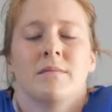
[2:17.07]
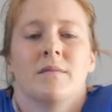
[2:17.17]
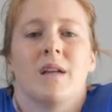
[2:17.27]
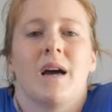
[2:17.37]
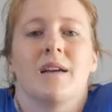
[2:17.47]

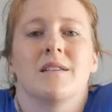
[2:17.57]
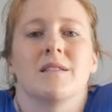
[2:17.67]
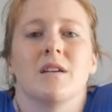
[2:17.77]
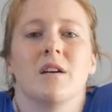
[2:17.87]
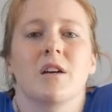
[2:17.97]
nice
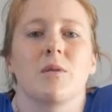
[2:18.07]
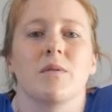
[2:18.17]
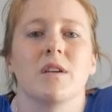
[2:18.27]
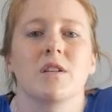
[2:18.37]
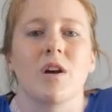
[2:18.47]
circle
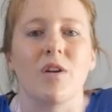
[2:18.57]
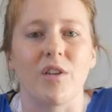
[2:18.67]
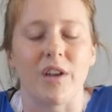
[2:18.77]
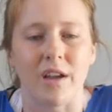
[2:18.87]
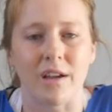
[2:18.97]
with the
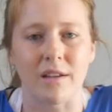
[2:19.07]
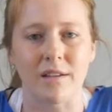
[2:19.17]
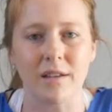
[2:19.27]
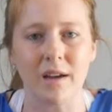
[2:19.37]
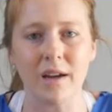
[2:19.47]
shoulders.
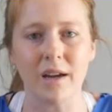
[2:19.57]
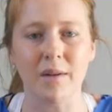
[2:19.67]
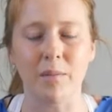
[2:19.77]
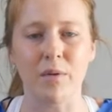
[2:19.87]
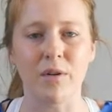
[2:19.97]

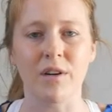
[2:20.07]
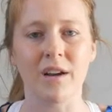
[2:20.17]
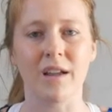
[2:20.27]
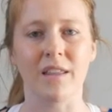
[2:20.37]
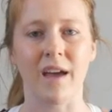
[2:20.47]
And
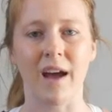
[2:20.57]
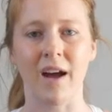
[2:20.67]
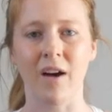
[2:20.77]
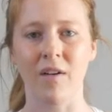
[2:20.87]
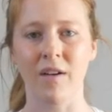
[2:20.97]
breathe
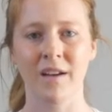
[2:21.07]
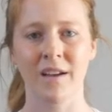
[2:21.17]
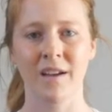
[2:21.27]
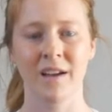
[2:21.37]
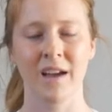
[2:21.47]
out
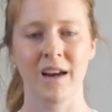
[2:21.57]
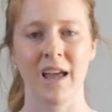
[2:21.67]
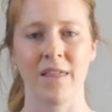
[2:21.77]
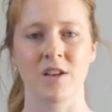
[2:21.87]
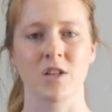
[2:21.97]
and
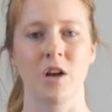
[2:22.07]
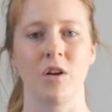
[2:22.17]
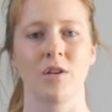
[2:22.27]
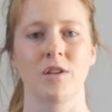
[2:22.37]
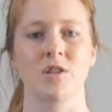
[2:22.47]
let the
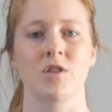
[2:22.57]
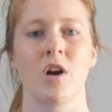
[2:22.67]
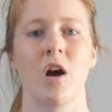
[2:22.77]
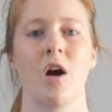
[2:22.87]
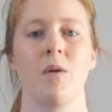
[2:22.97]
shoulders
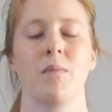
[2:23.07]
drop.